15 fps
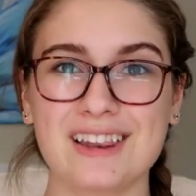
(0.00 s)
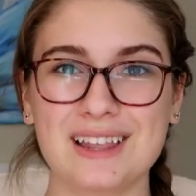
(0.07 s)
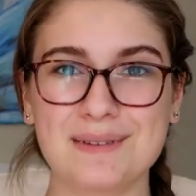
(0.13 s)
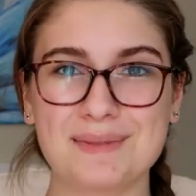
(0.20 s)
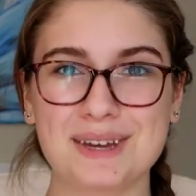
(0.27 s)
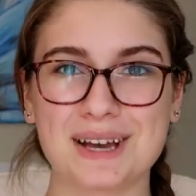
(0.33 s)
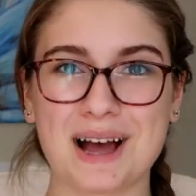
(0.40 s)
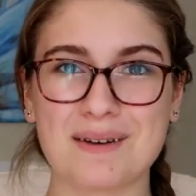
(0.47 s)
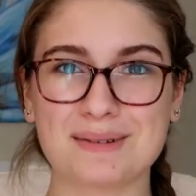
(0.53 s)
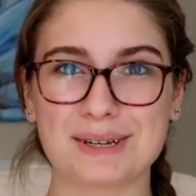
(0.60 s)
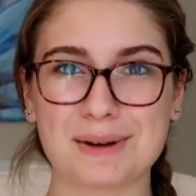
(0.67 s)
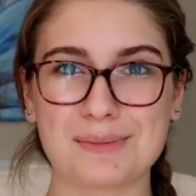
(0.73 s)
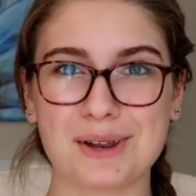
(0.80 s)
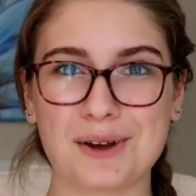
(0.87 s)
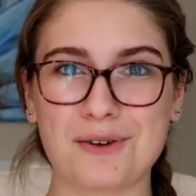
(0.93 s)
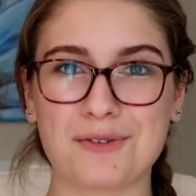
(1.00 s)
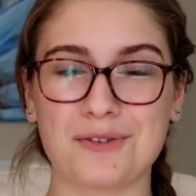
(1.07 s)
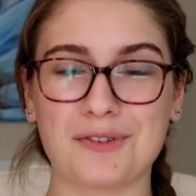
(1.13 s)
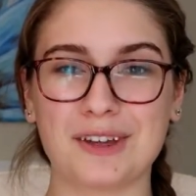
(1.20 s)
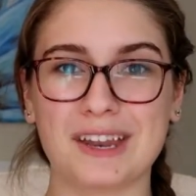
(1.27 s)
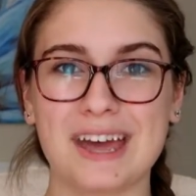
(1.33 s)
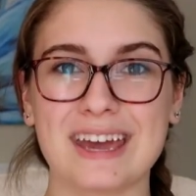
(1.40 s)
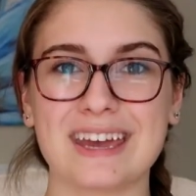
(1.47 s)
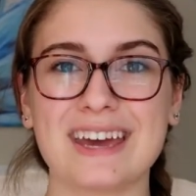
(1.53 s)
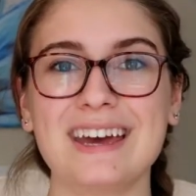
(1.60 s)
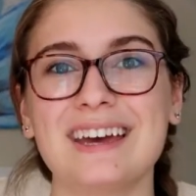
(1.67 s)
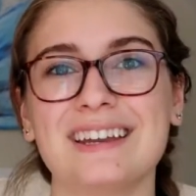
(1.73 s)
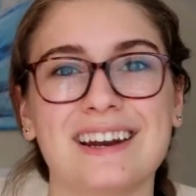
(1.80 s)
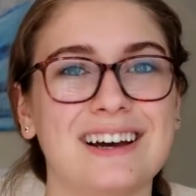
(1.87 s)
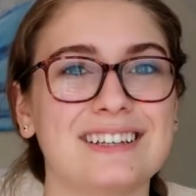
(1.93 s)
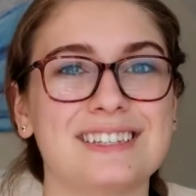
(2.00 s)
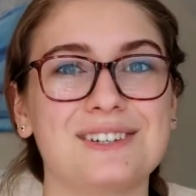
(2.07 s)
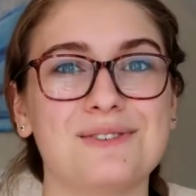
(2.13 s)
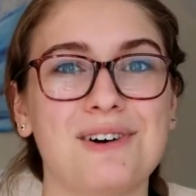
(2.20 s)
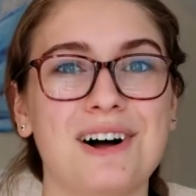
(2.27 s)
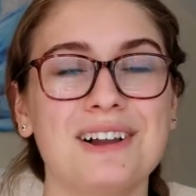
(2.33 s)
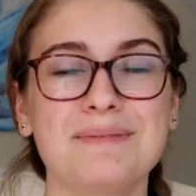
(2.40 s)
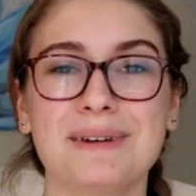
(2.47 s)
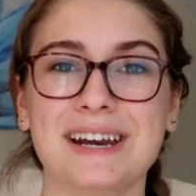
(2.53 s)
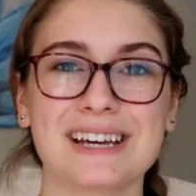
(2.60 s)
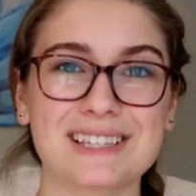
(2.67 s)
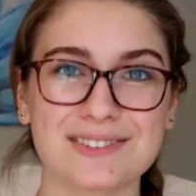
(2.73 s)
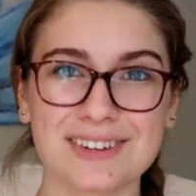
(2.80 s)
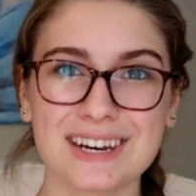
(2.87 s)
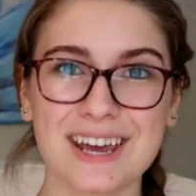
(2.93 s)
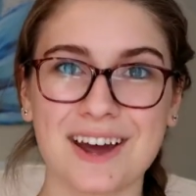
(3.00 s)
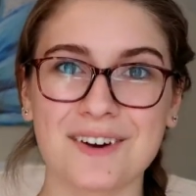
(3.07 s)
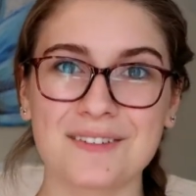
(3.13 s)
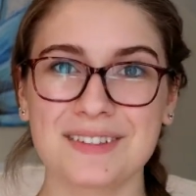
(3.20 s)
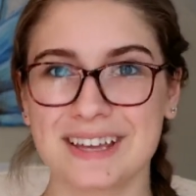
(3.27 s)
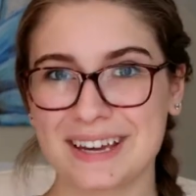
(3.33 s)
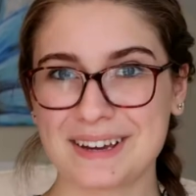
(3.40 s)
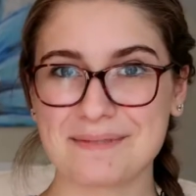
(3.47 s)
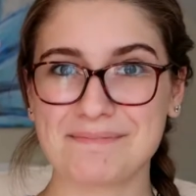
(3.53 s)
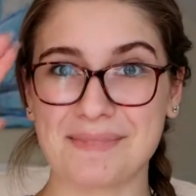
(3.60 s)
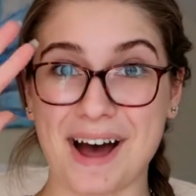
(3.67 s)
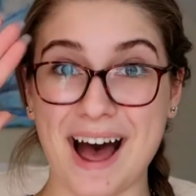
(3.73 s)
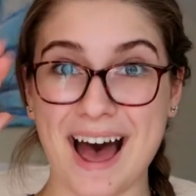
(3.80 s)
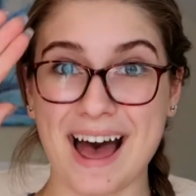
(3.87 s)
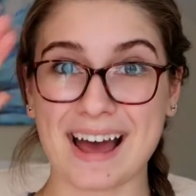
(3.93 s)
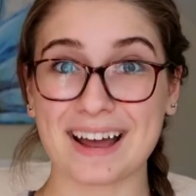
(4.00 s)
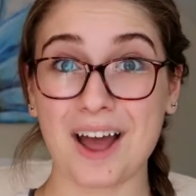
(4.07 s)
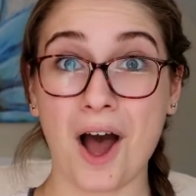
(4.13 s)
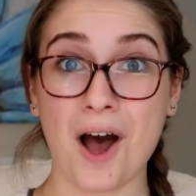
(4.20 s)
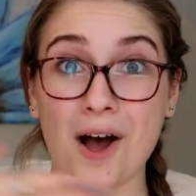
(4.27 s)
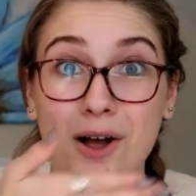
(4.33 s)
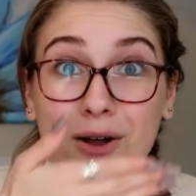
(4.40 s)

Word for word: Leave me a comment down below if you feel like it, and I'll see you all in my next video. Bye!